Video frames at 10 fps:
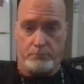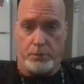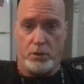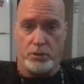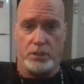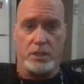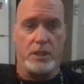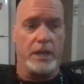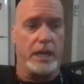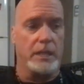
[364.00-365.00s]
person
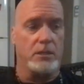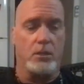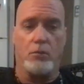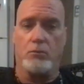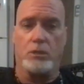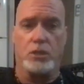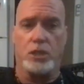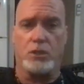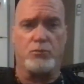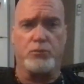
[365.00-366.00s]
that, you know, would
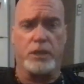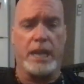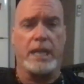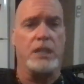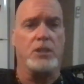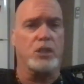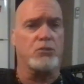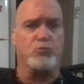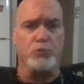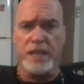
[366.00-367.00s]
just, that he
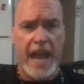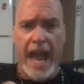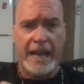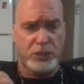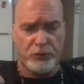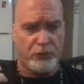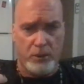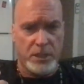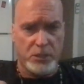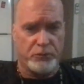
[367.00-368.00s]
just reacts
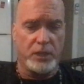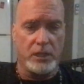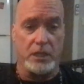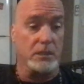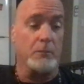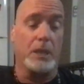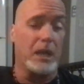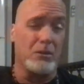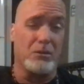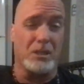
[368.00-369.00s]
from his feelings. I mean, I
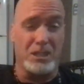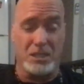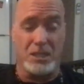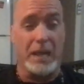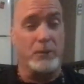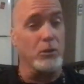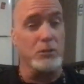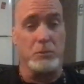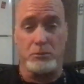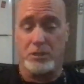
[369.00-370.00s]
don't know his exact words,
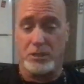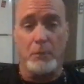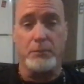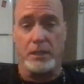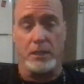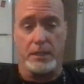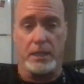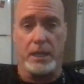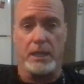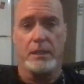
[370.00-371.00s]
but it was something like
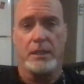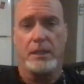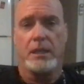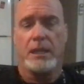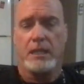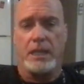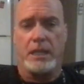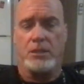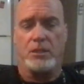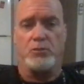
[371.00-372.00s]
that. That
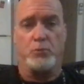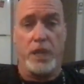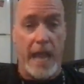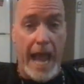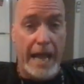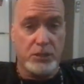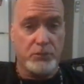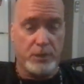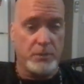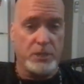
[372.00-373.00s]
he just reacts
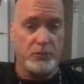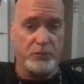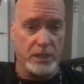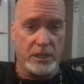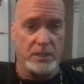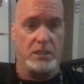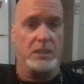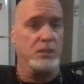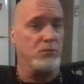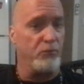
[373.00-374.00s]
from his feelings, and
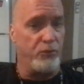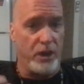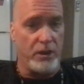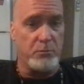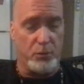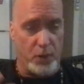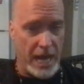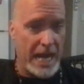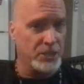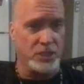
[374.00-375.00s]
he's very
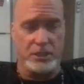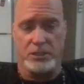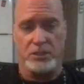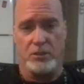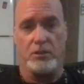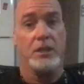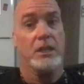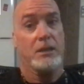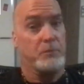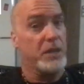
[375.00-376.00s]
brash, and, you know,
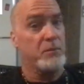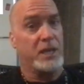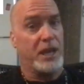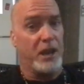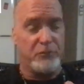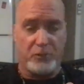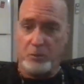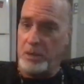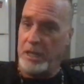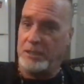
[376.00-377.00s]
better be careful
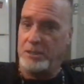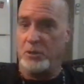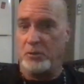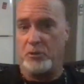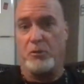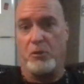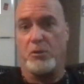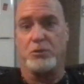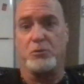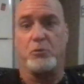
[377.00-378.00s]
about, you know,
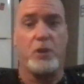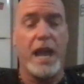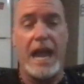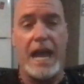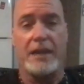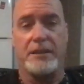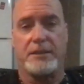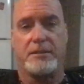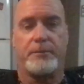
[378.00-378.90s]
Thor's wrath.